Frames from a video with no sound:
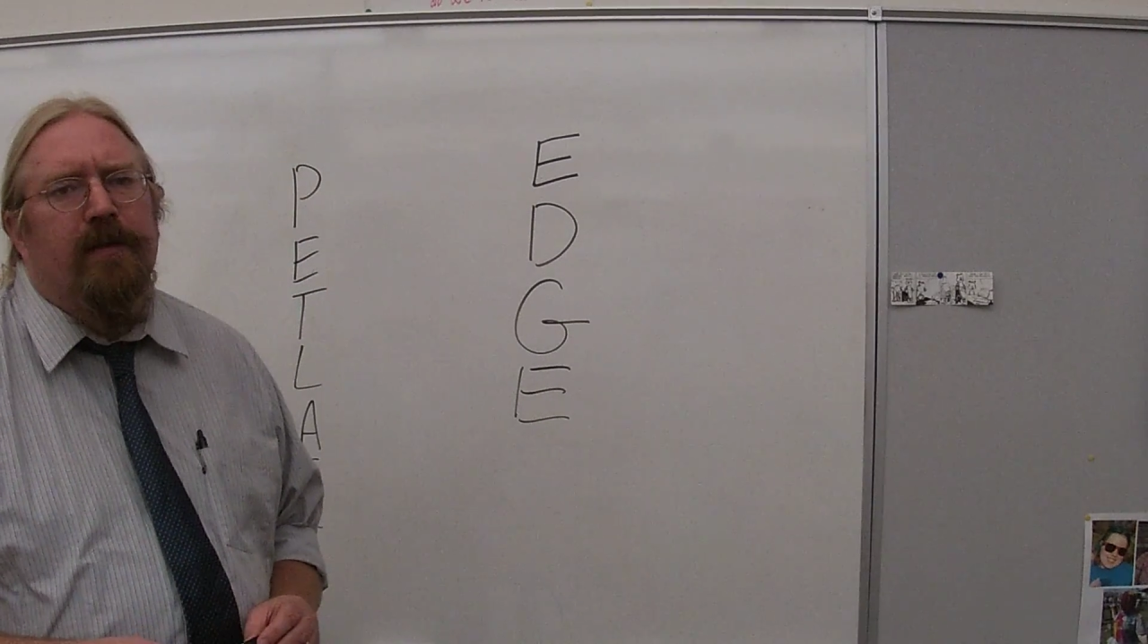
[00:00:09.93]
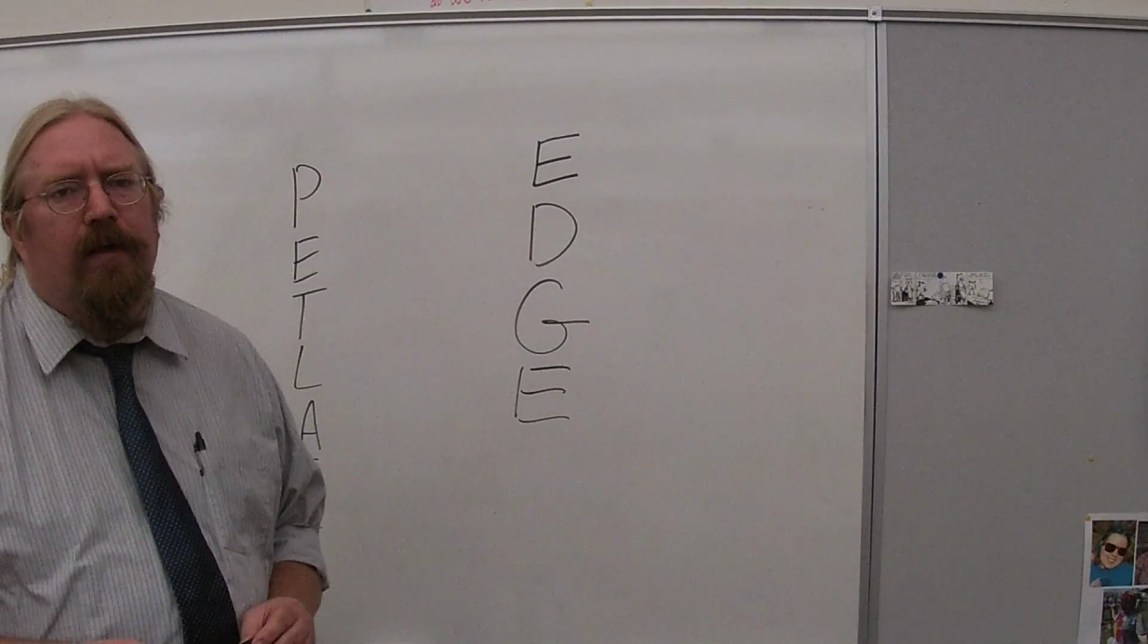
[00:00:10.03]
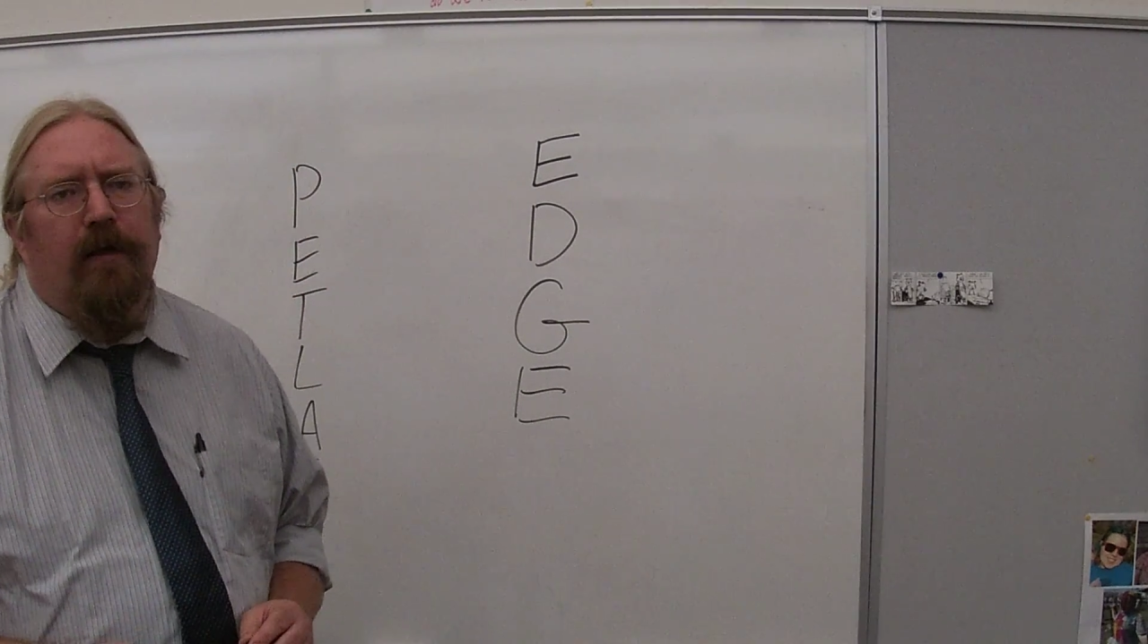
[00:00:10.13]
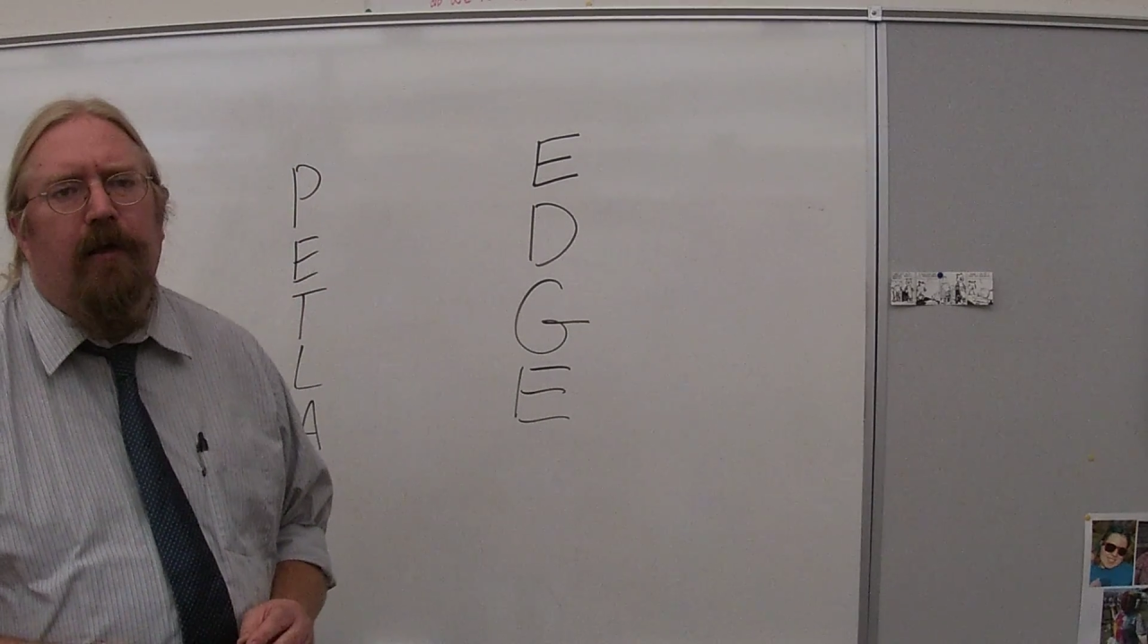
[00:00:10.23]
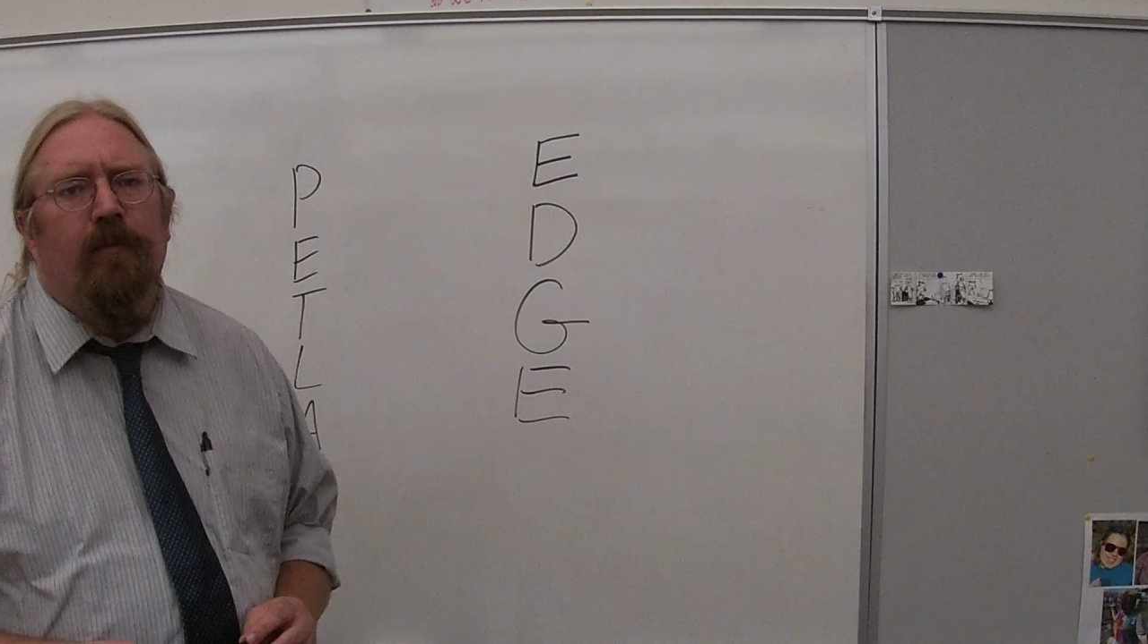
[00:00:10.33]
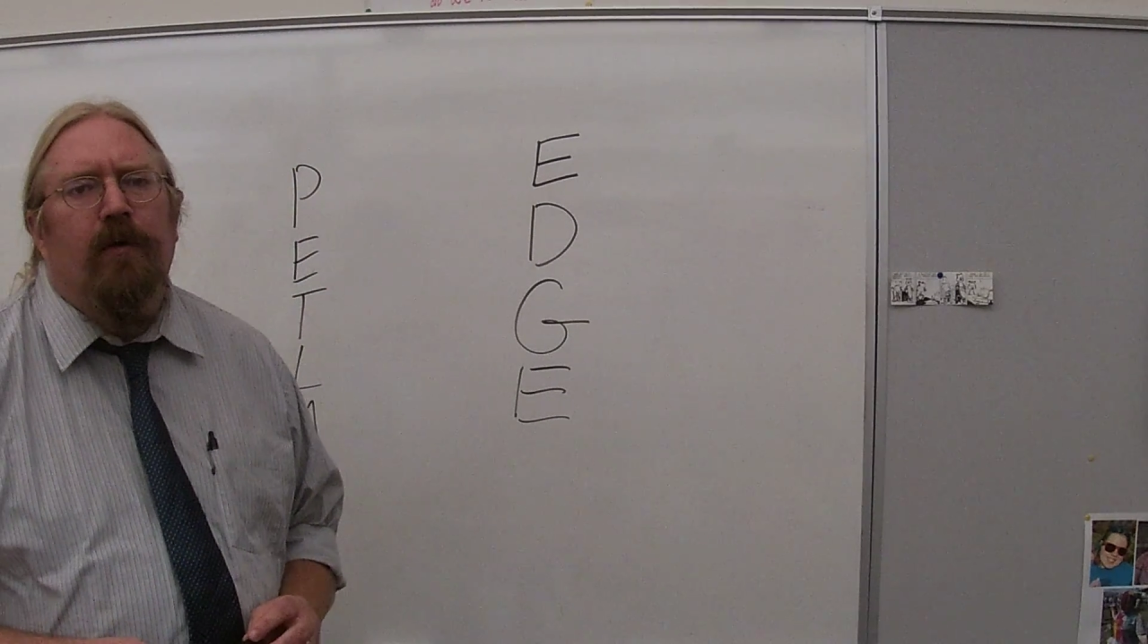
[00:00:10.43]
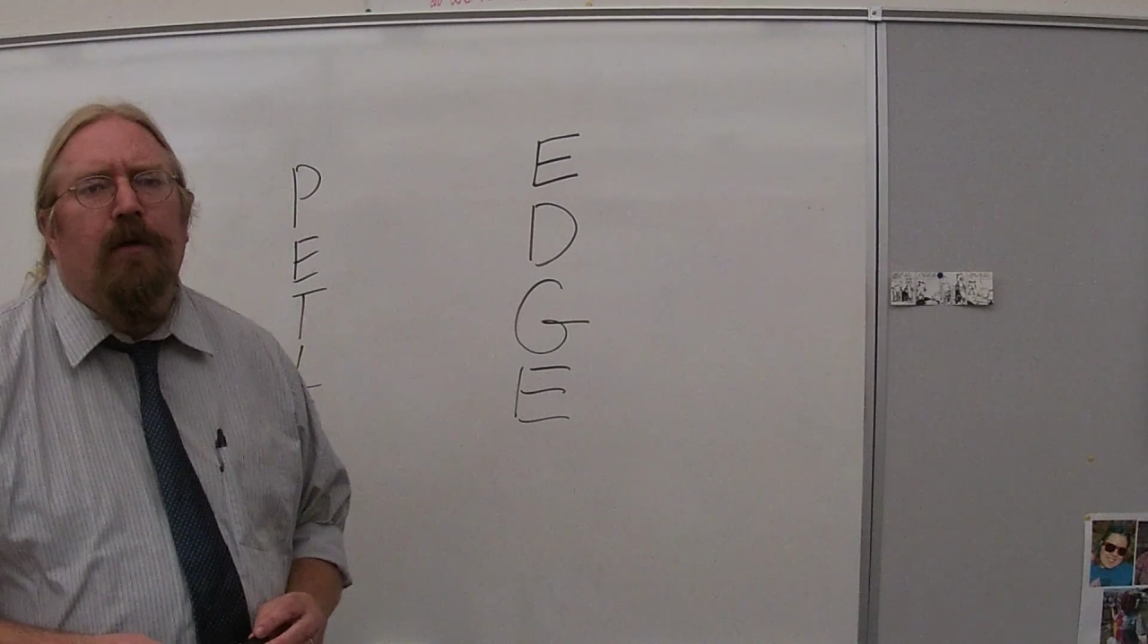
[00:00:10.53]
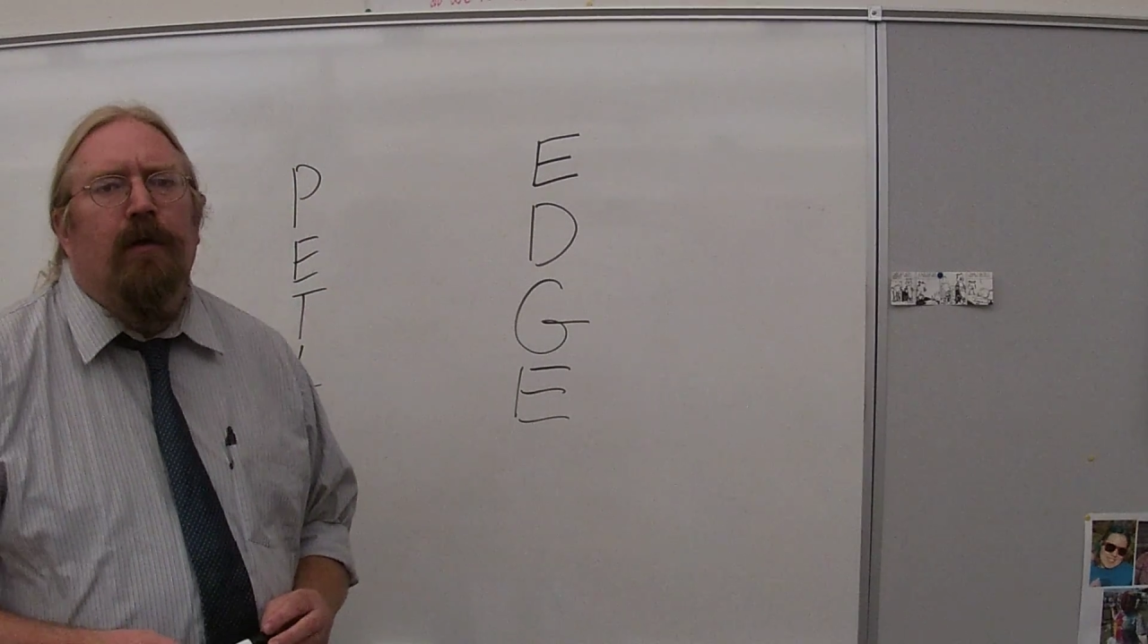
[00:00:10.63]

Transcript: time